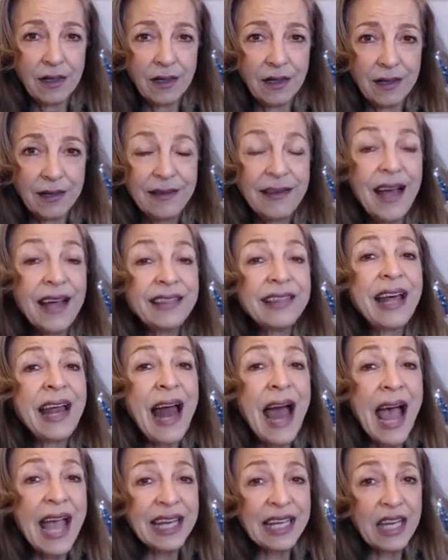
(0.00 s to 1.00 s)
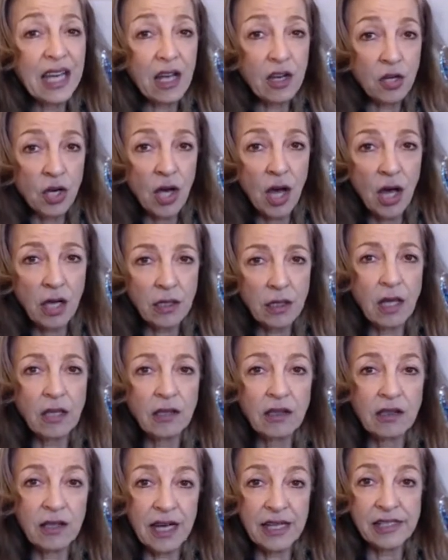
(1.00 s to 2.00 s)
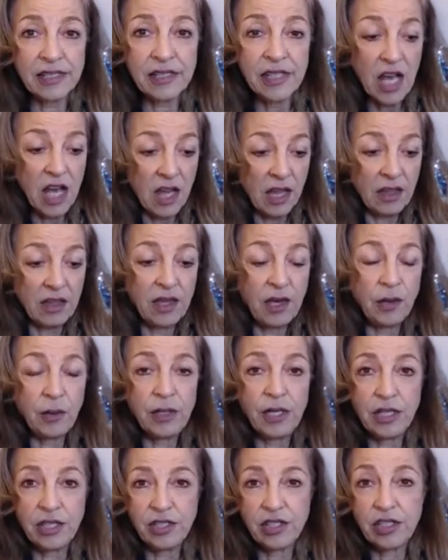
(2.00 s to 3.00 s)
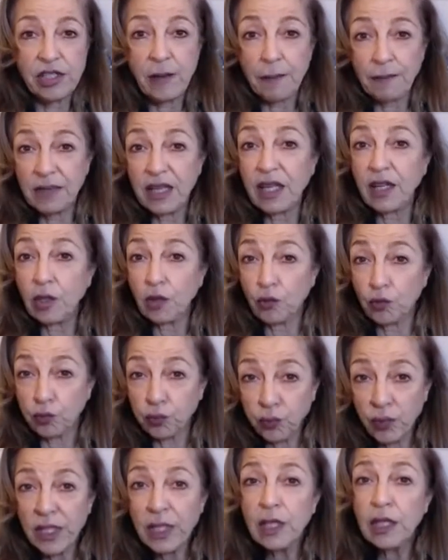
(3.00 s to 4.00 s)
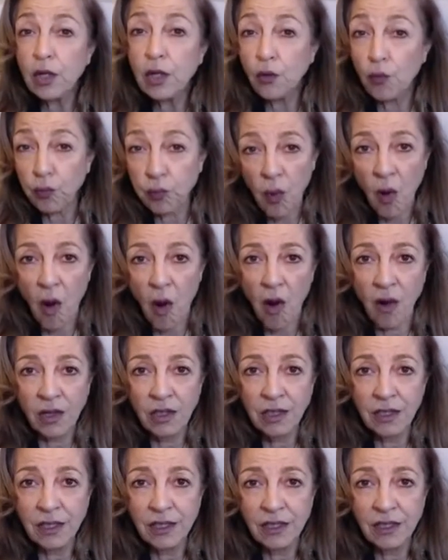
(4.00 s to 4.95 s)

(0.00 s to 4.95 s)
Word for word: not that I cannot, unless there is something really wrong.